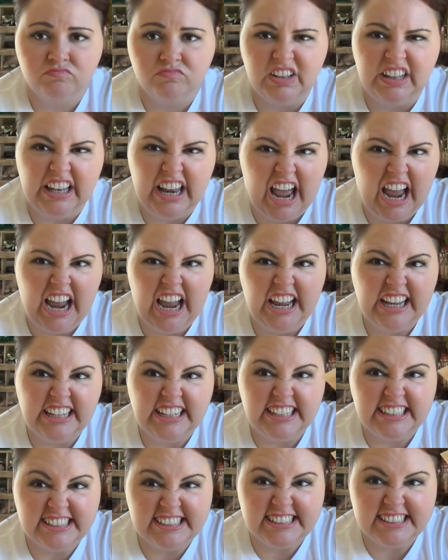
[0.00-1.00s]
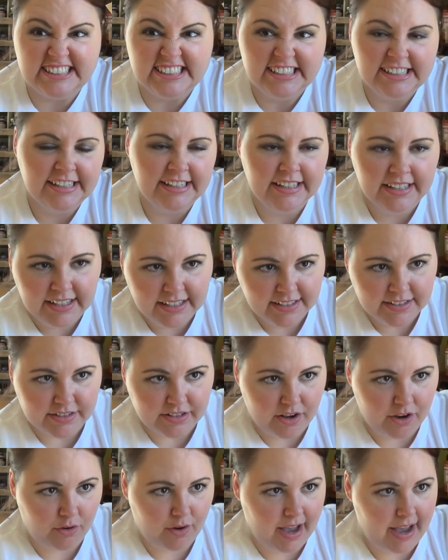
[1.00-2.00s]
Lies!
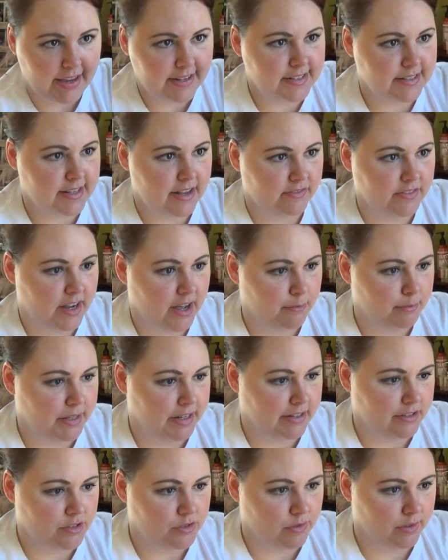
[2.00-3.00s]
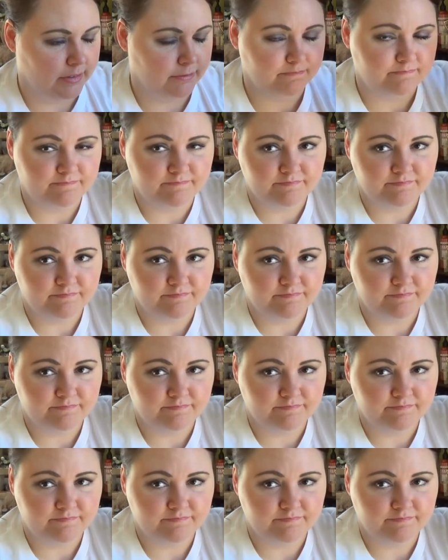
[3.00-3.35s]
So I just have not been into it,